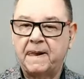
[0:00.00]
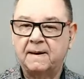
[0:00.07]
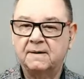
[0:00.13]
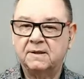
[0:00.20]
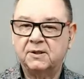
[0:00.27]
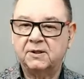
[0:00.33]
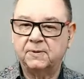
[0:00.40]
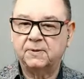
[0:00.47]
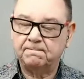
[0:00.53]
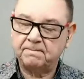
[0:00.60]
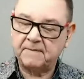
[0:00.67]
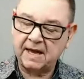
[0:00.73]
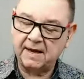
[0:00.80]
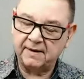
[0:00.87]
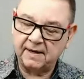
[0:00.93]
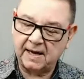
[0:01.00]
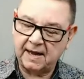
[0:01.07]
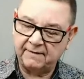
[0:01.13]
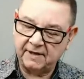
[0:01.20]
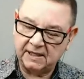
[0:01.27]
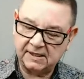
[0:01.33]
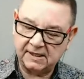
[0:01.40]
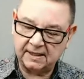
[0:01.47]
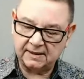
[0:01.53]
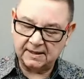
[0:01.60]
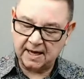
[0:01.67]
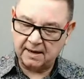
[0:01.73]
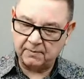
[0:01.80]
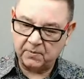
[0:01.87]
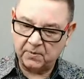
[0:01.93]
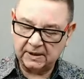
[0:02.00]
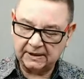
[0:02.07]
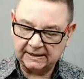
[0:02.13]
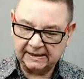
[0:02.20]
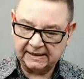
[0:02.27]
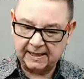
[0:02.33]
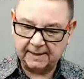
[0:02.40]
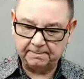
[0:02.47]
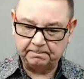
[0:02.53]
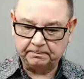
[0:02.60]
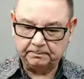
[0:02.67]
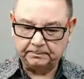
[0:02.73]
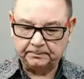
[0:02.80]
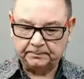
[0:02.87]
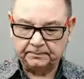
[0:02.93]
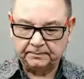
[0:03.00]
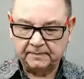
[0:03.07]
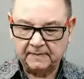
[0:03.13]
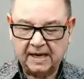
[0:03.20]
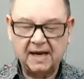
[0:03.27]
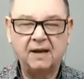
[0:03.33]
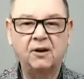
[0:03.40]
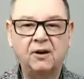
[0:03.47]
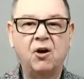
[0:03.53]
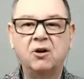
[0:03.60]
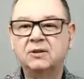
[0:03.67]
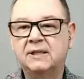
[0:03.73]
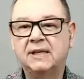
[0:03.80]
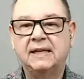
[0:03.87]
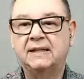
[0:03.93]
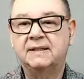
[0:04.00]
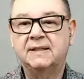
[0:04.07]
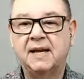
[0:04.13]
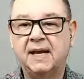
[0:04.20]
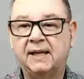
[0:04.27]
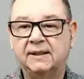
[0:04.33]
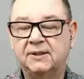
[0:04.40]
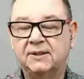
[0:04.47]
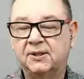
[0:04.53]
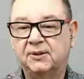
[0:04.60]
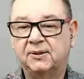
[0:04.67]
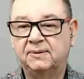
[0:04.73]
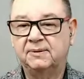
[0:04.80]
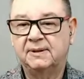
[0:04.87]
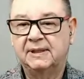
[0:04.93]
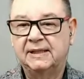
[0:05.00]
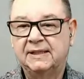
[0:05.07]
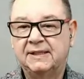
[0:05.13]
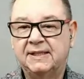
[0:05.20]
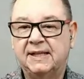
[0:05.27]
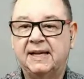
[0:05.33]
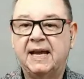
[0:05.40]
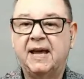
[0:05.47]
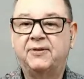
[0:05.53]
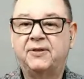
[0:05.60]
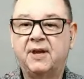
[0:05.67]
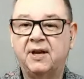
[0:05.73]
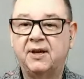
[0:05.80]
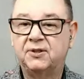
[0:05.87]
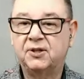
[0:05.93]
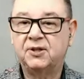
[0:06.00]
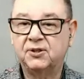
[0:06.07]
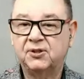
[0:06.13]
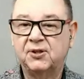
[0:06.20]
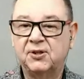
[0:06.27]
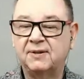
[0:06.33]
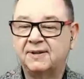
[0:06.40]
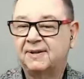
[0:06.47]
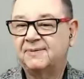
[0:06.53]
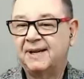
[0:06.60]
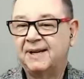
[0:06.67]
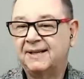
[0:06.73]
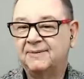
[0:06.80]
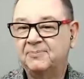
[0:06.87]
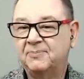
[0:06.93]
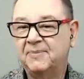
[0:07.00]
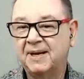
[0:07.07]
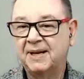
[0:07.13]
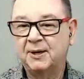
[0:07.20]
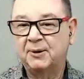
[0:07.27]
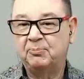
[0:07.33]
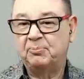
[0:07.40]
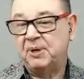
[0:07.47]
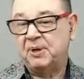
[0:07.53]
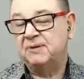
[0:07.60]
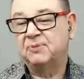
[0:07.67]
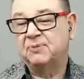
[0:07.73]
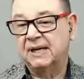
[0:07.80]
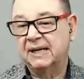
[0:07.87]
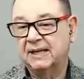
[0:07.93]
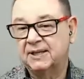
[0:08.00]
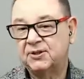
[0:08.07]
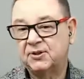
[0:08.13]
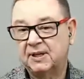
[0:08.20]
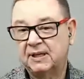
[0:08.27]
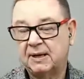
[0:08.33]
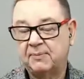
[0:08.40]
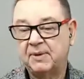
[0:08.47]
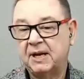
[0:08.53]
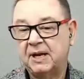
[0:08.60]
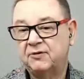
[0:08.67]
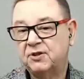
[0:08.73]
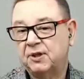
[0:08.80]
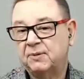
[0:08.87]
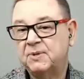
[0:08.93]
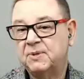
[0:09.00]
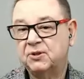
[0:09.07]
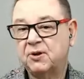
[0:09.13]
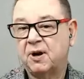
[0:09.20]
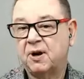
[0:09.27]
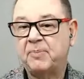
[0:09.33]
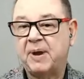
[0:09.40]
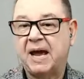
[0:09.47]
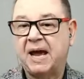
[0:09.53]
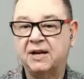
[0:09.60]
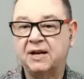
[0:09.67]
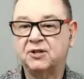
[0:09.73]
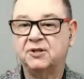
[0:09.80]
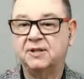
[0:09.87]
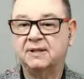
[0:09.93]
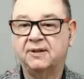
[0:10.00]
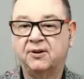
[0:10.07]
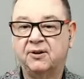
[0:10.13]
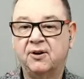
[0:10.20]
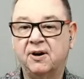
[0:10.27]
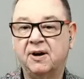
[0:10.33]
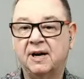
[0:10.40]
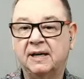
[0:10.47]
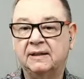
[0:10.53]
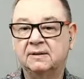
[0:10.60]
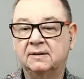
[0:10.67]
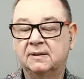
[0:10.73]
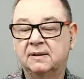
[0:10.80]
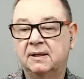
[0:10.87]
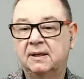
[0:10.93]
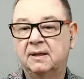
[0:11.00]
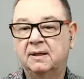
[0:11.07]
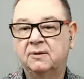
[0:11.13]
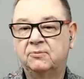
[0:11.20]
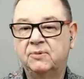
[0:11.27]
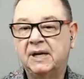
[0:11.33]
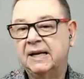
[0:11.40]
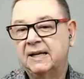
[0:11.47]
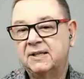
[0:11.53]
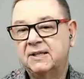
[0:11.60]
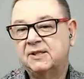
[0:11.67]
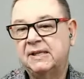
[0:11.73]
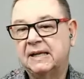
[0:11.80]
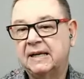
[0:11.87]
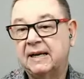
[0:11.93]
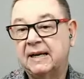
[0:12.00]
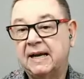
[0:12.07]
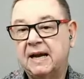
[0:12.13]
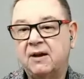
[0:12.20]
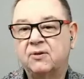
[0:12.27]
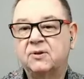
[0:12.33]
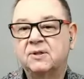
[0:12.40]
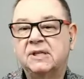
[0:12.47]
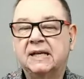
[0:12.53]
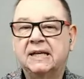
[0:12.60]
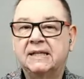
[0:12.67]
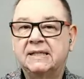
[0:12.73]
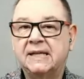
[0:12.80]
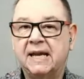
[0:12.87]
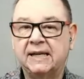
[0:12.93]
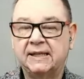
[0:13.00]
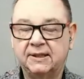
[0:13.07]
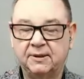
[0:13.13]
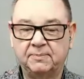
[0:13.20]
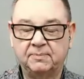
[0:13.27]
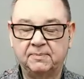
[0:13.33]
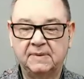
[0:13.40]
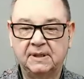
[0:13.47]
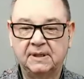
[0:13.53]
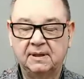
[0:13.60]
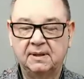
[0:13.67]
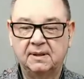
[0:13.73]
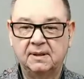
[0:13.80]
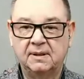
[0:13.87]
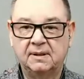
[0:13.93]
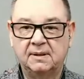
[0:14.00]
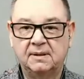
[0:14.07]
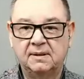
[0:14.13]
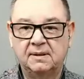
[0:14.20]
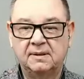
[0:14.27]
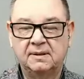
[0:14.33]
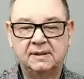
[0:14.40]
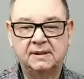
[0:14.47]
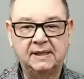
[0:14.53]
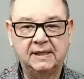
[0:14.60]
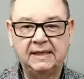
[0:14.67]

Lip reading: So having said that, how long did it take to get there, just so that we can be realistic? I mean, if somebody's got a passion in their heart, realistically, how long is it going to take them to